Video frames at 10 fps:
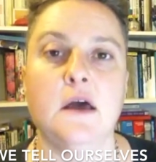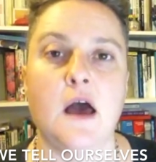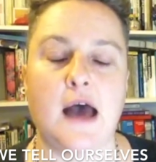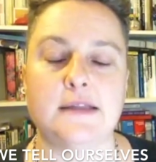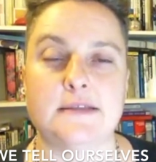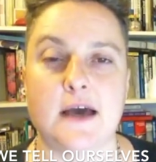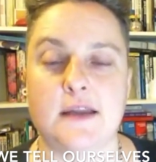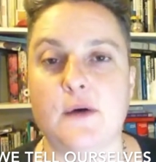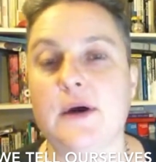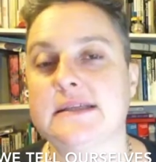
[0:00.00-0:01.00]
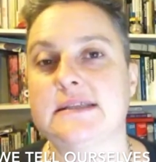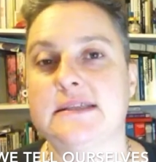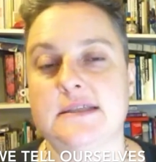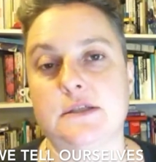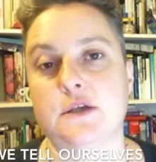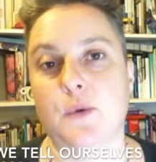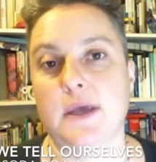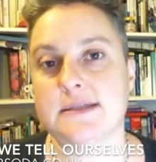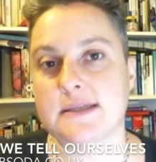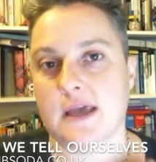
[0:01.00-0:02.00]
And I know I did this 2
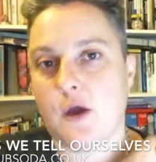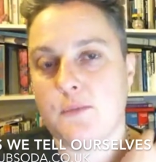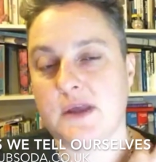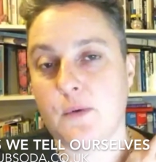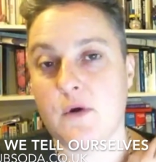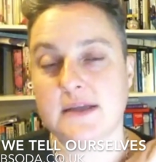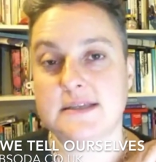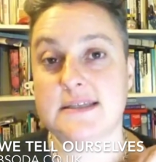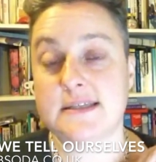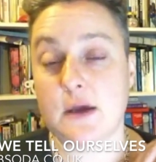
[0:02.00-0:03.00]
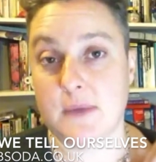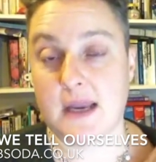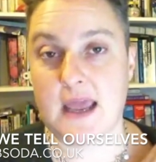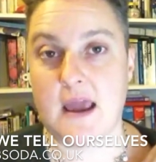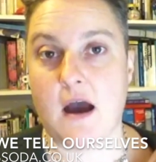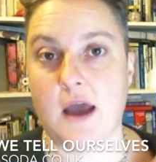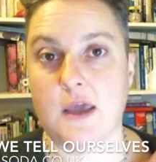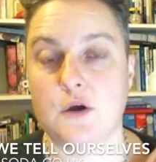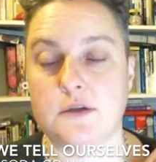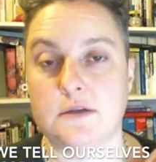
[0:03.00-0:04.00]
weeks ago, but there were actually so many I
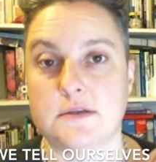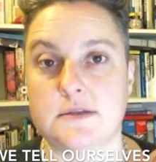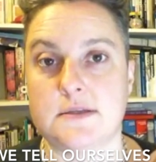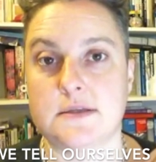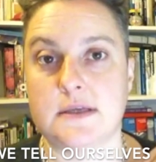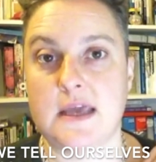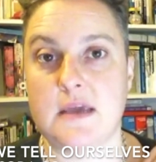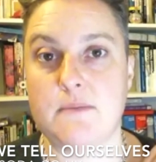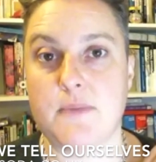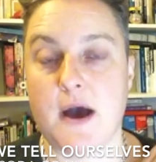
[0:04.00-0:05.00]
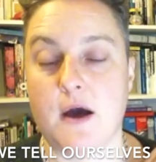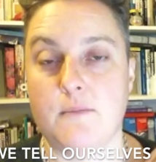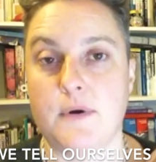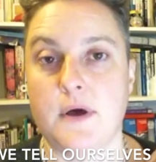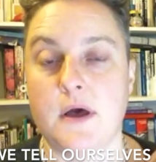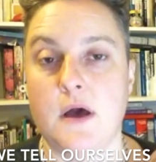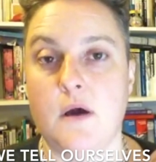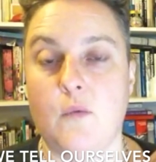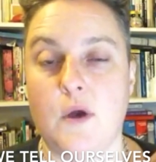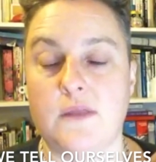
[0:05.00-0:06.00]
couldn't keep up
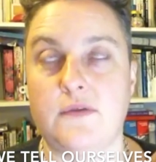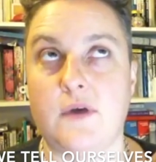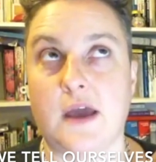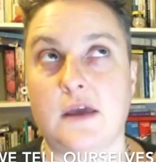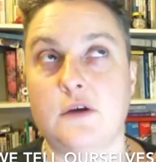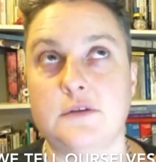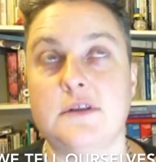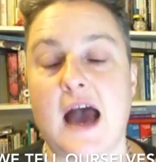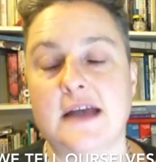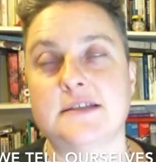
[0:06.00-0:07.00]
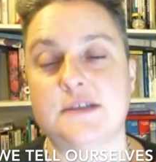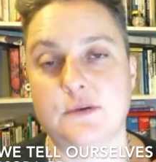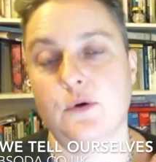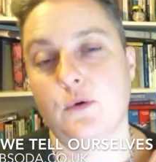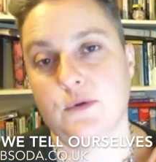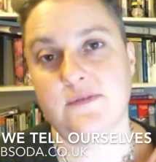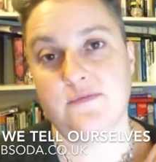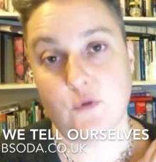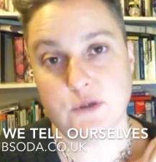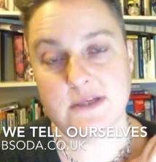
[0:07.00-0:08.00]
with. I couldn't actually do it all within
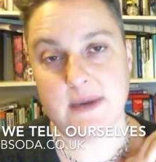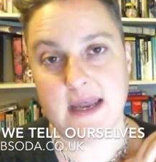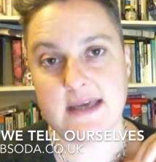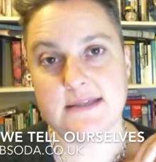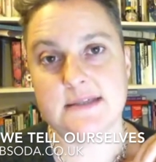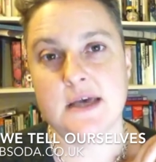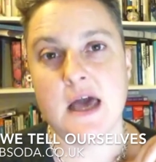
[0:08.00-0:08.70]
40 minutes.